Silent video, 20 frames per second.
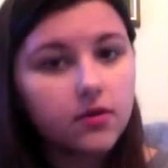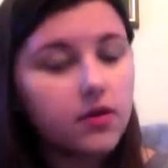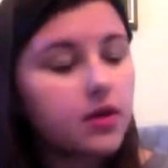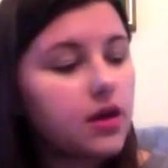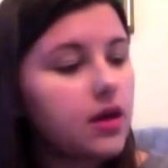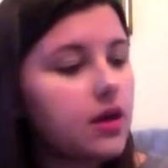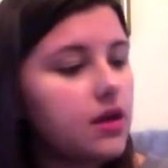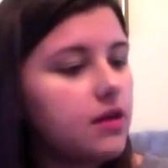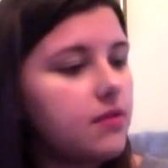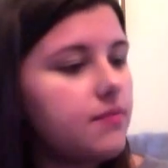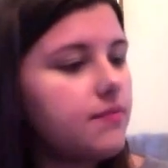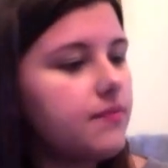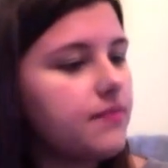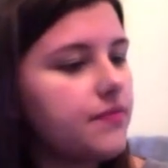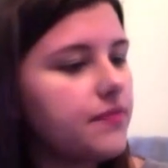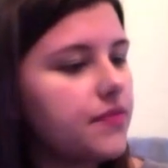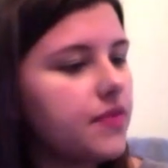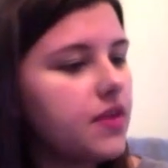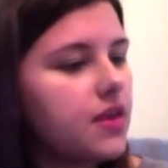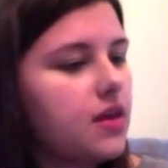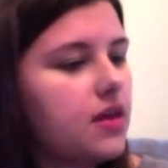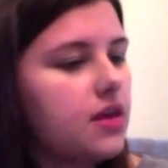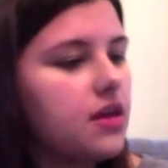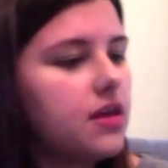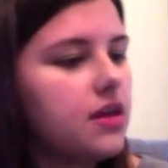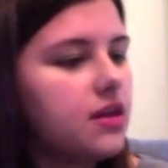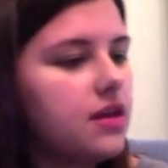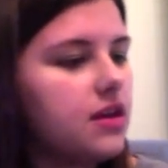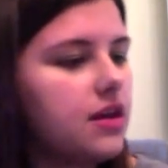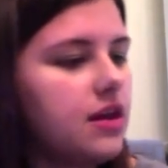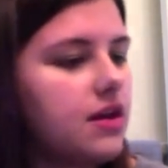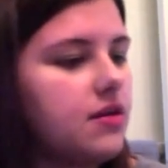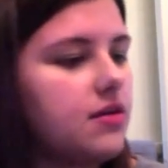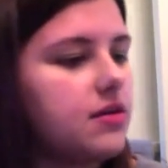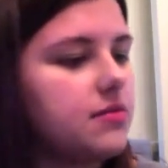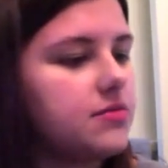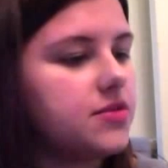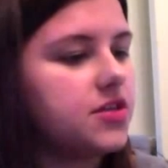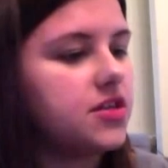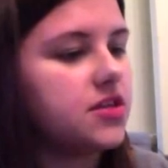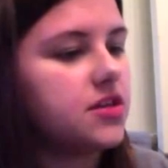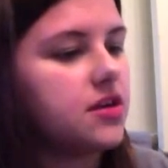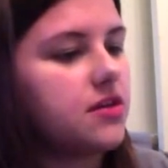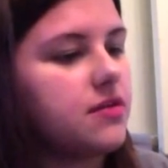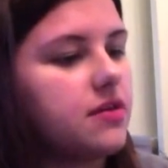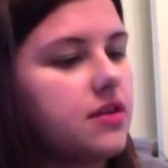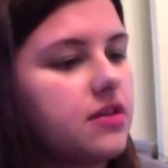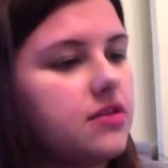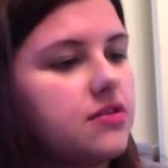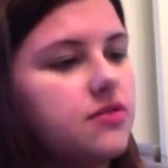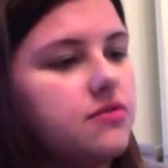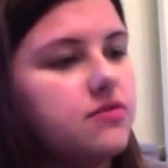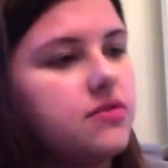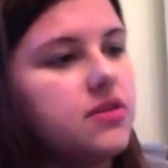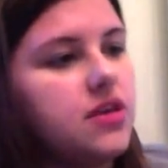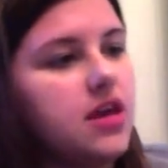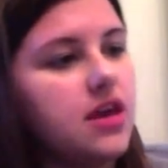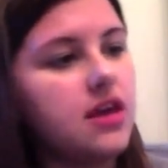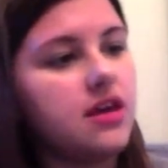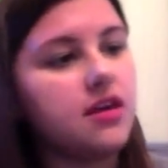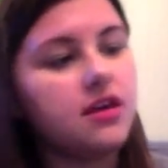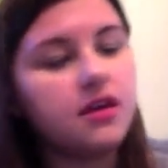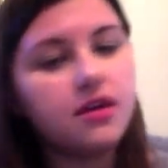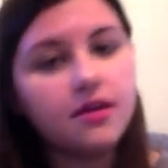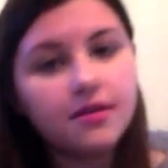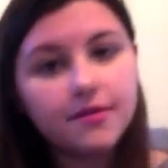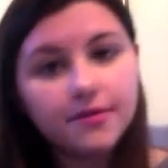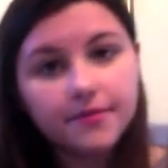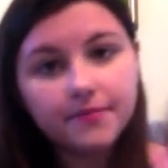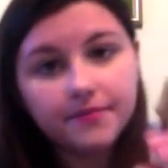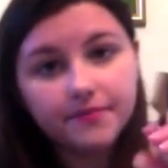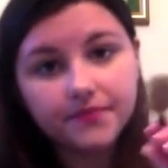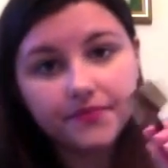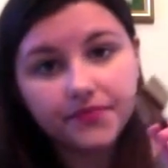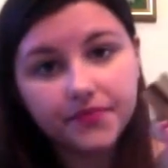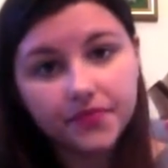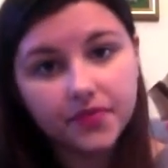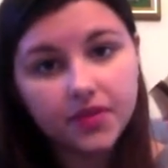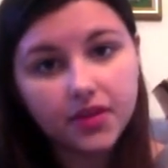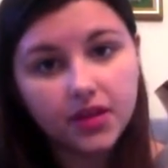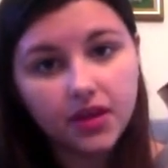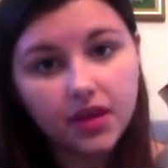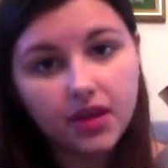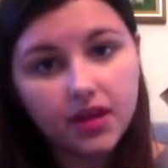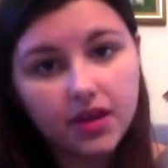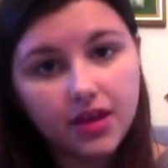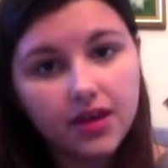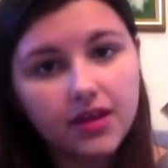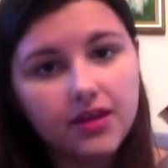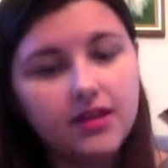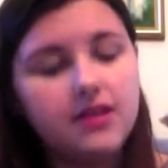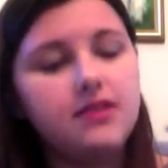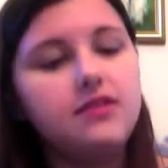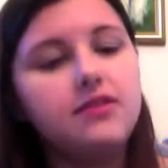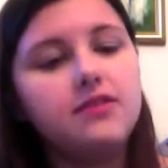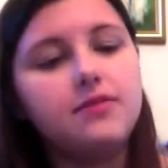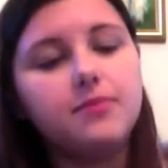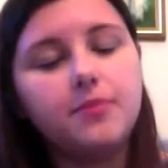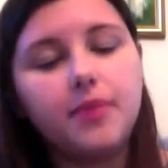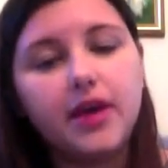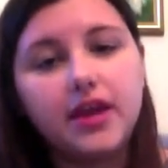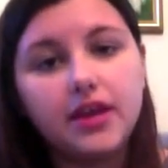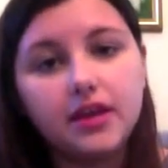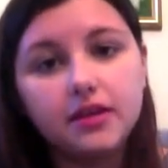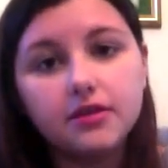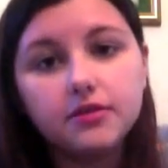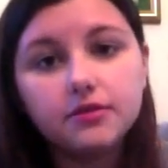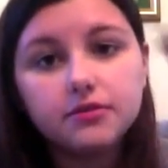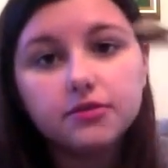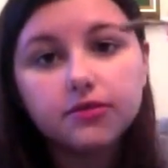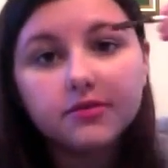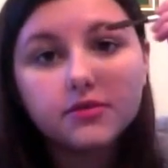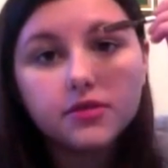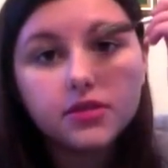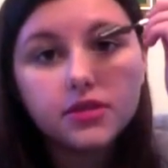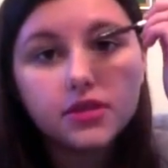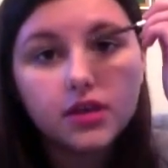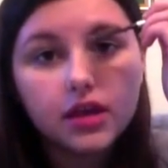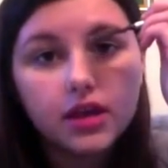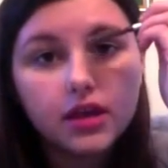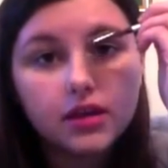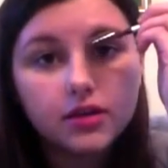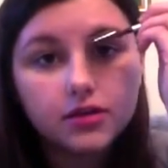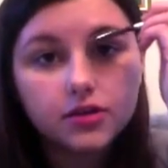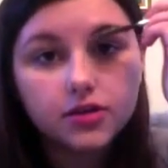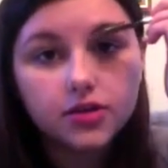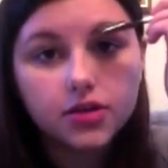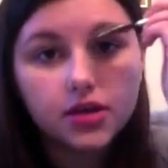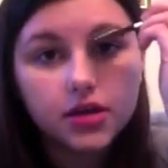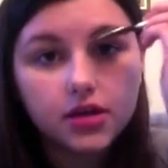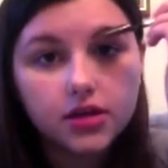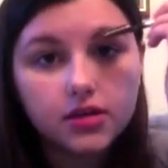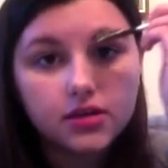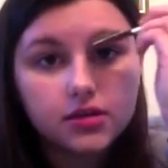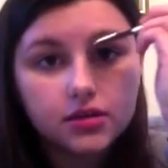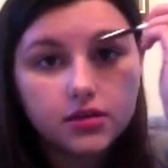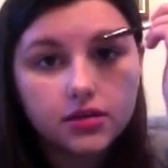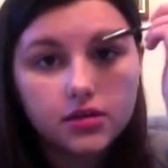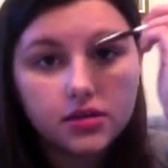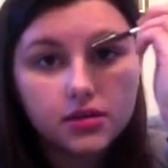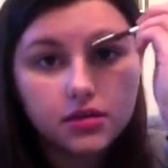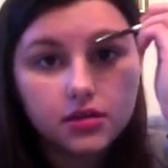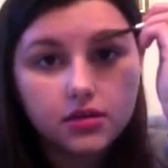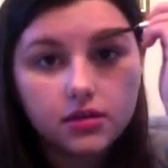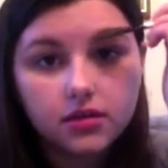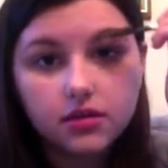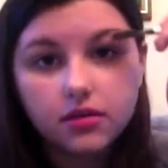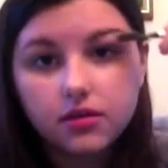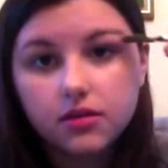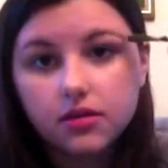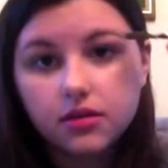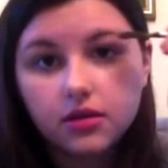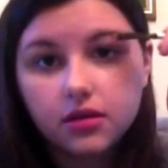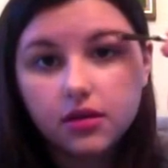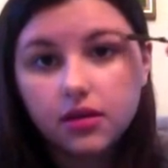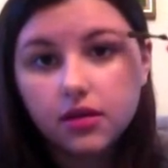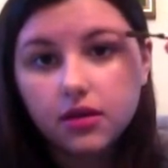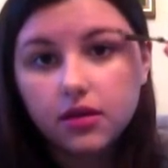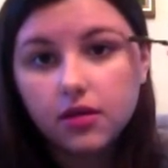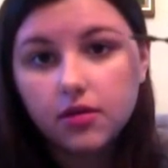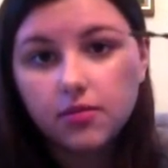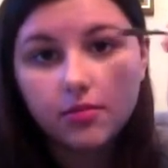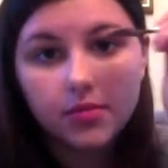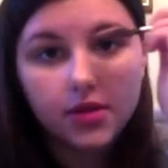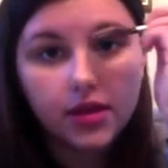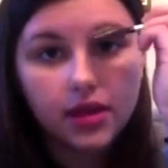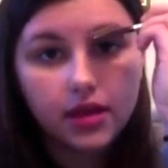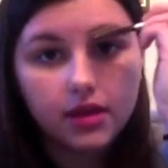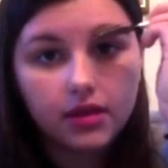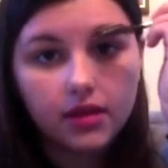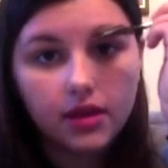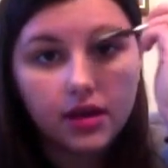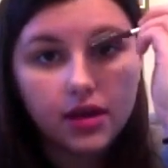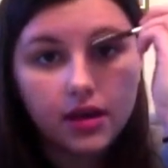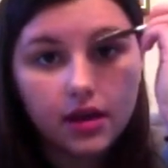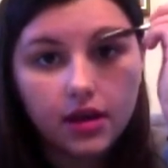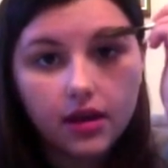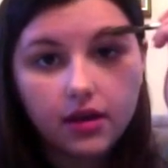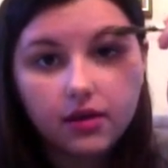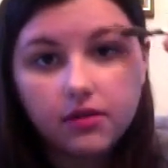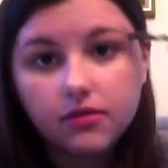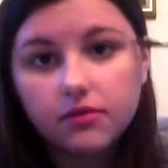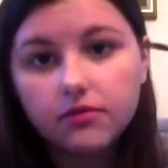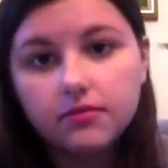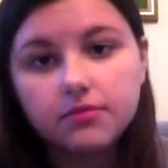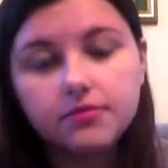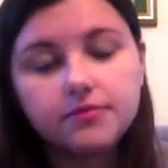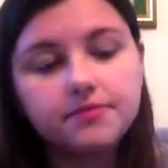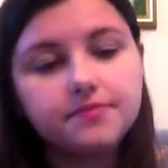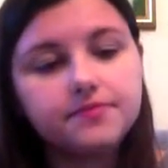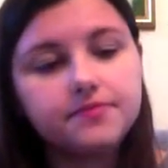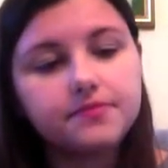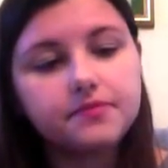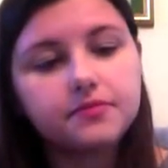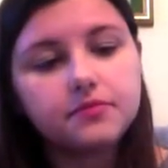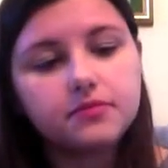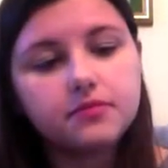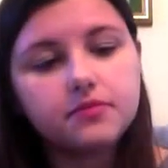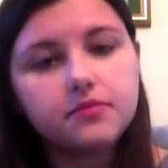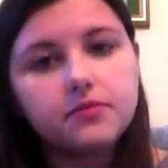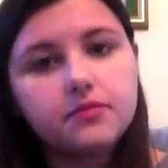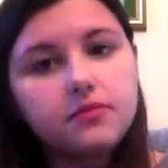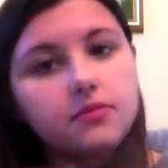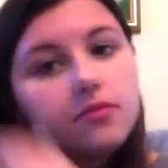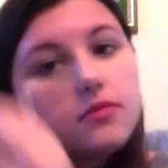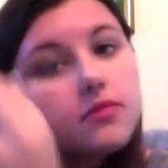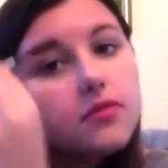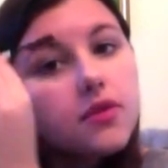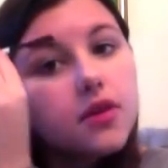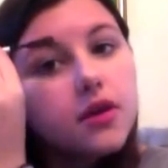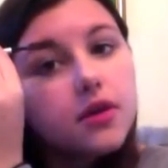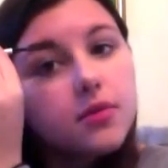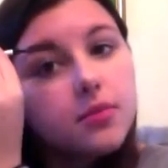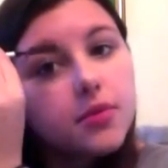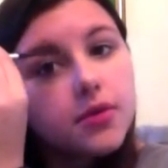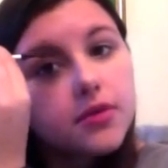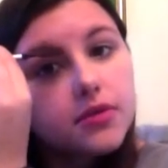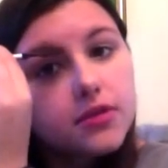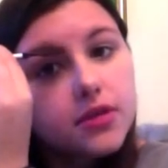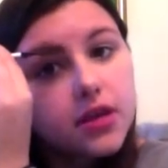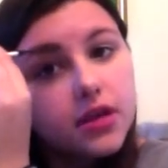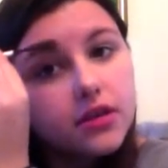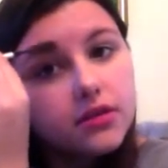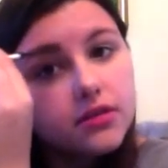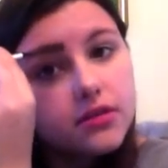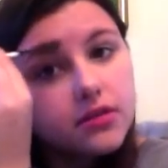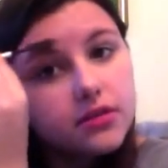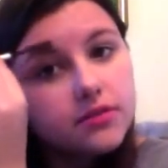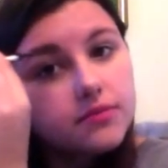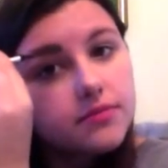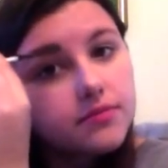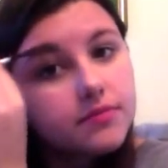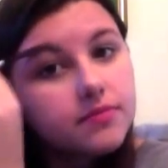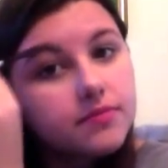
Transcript: Okay, now I'm just going to take this by Eco Tools and just blend that out on both sides.